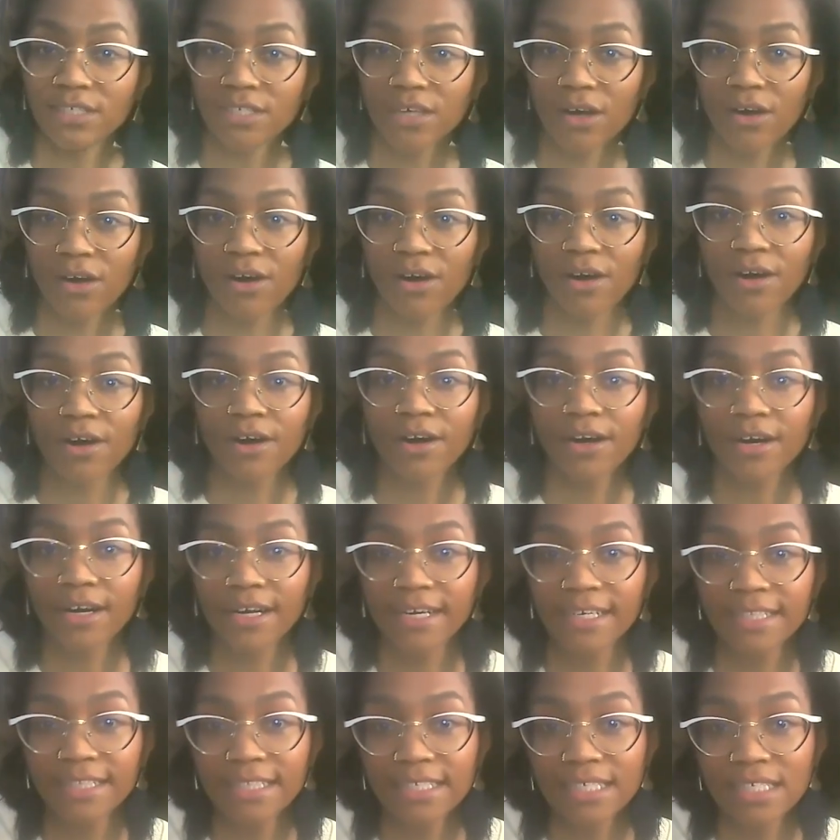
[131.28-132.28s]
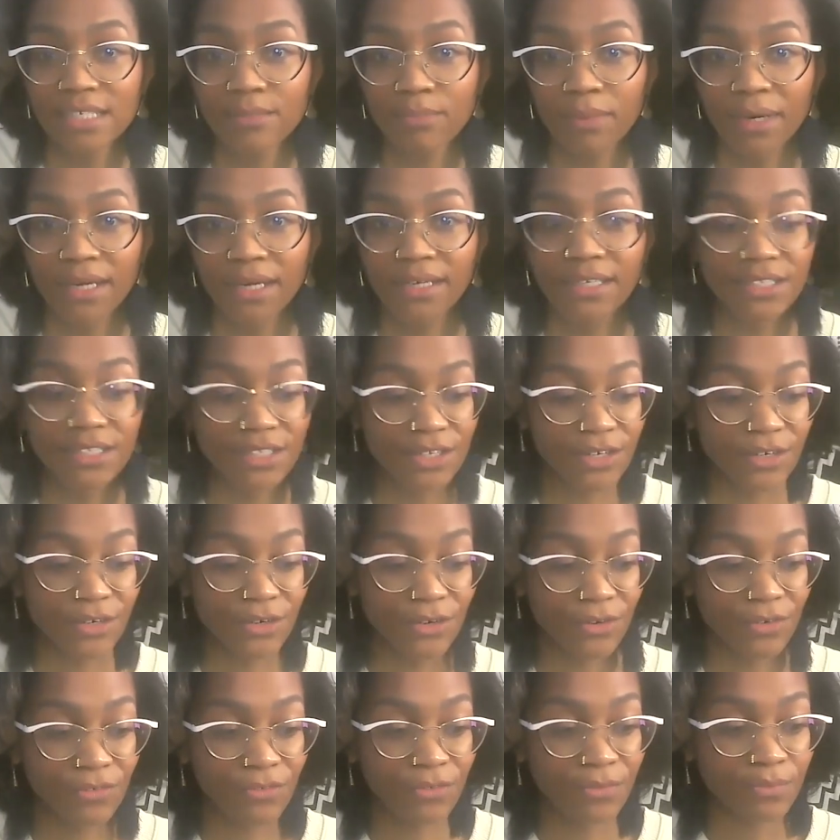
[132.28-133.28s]
us are in this space
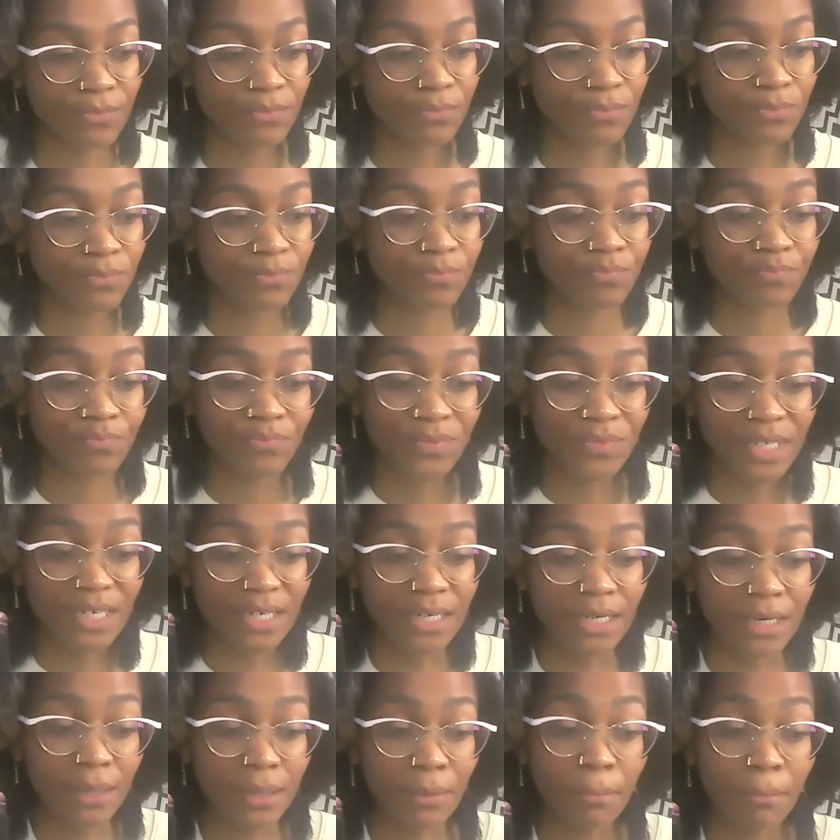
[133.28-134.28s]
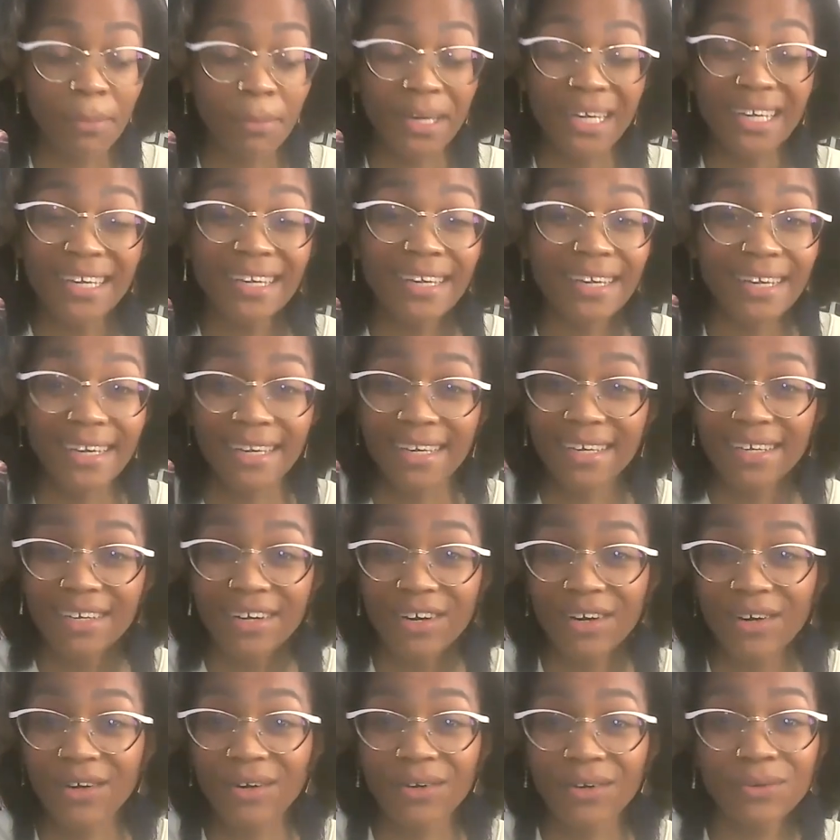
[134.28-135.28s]
of uh, being in
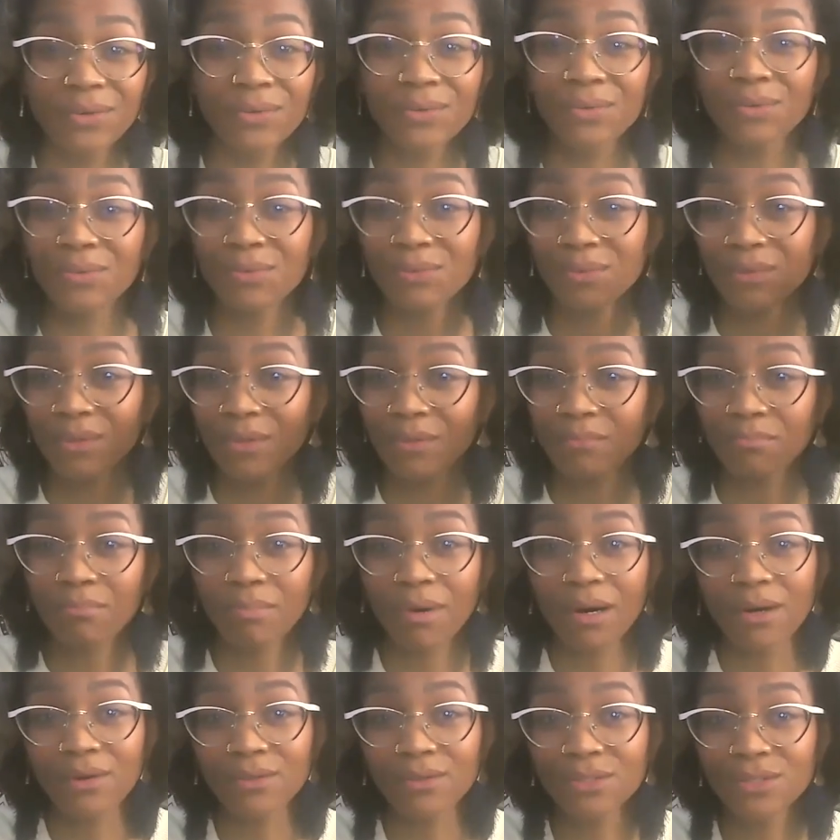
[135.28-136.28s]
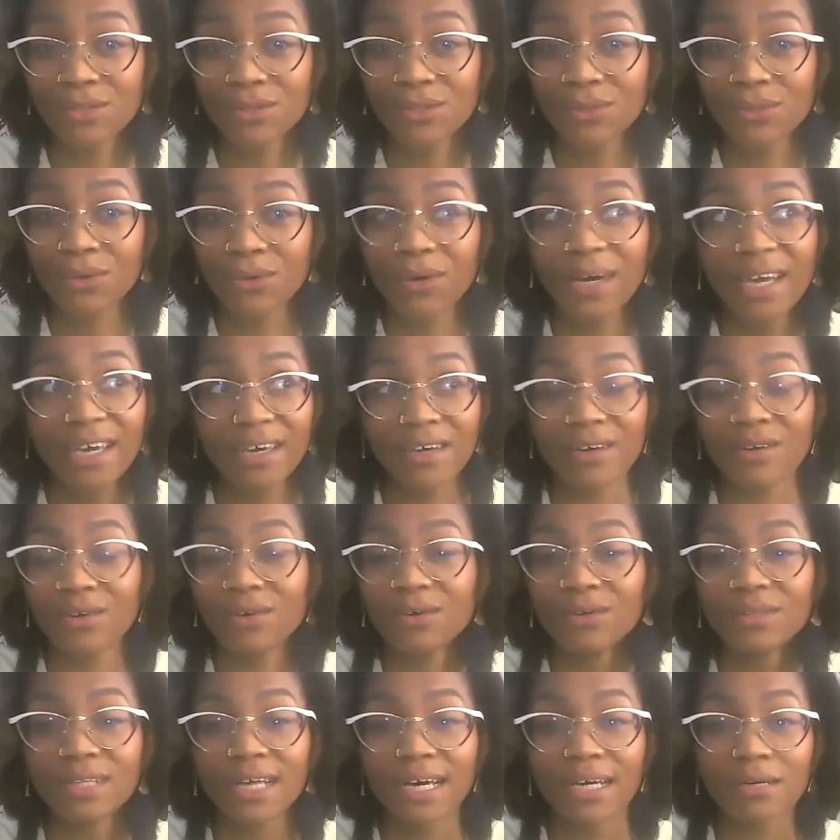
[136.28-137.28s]
our own personal
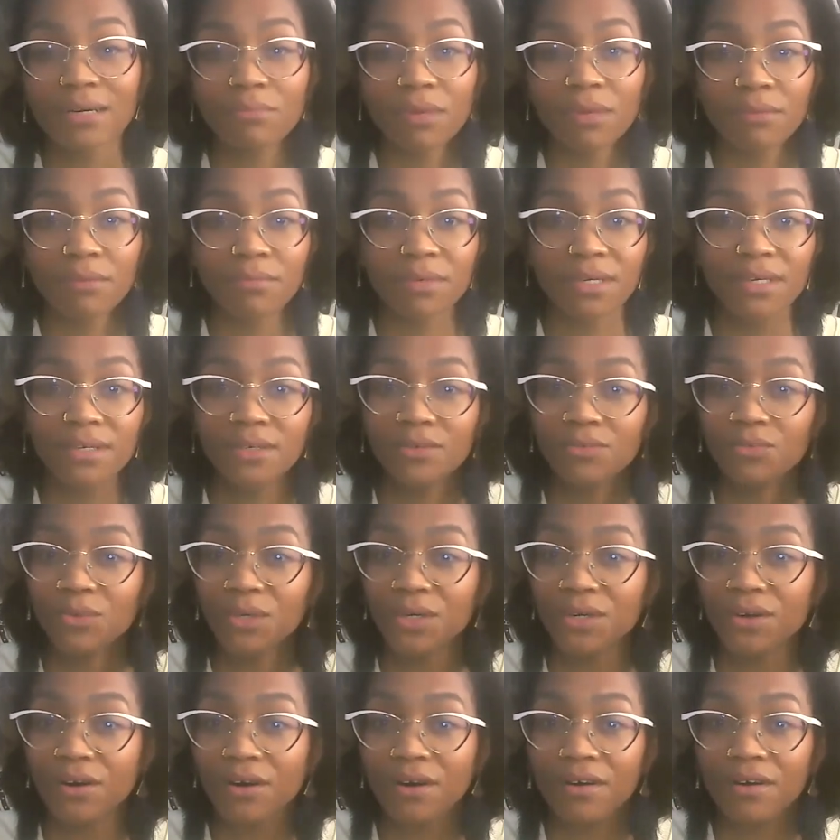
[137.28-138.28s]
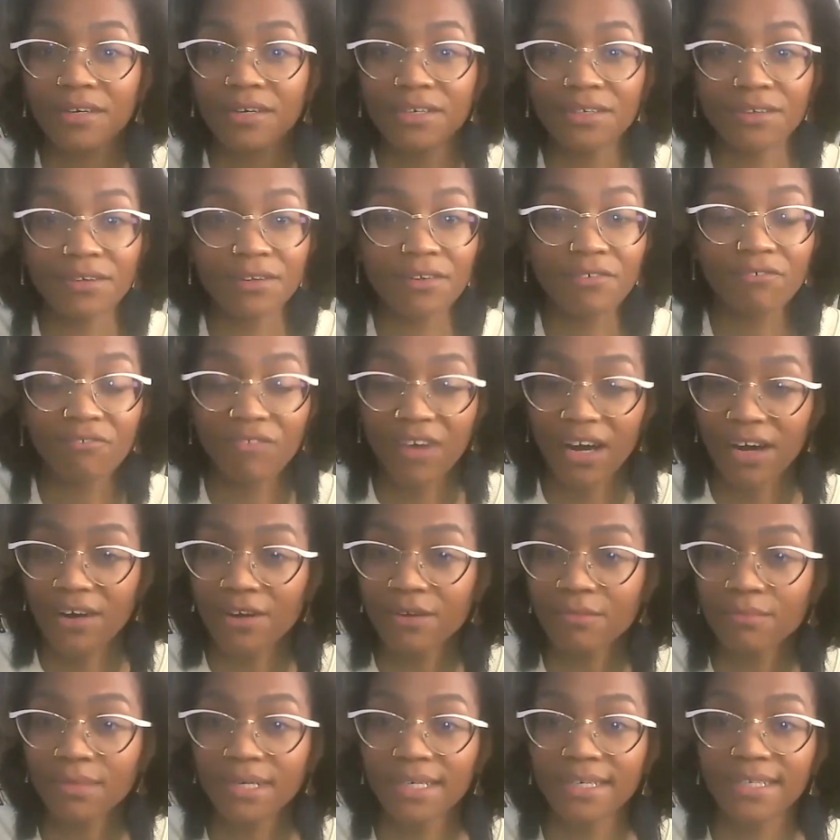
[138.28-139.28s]
hell. Like maybe we are in an
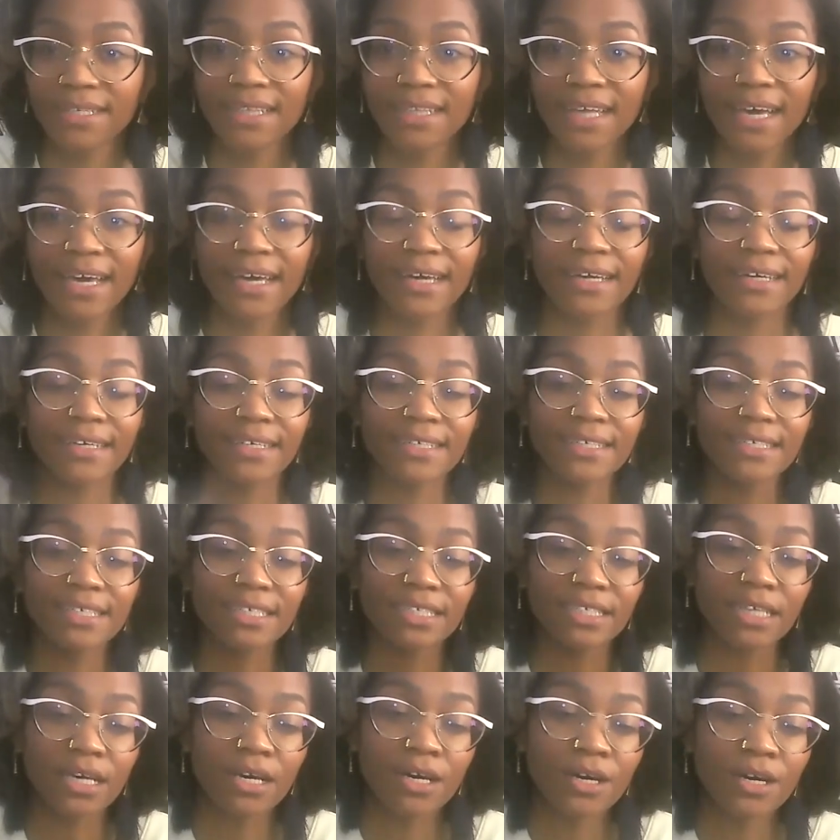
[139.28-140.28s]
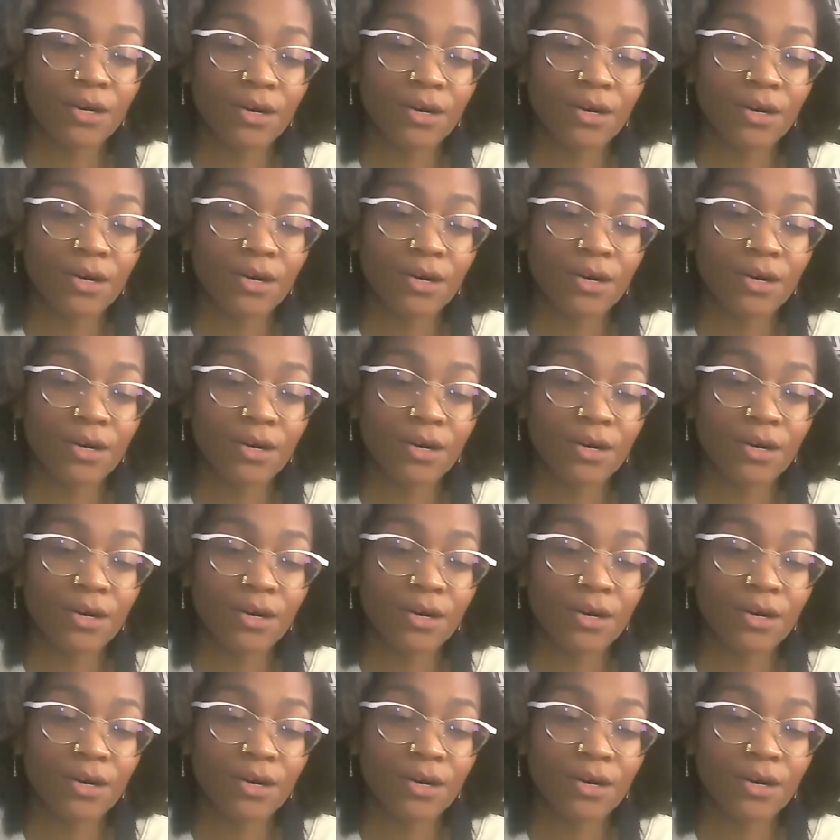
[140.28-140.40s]
environment that is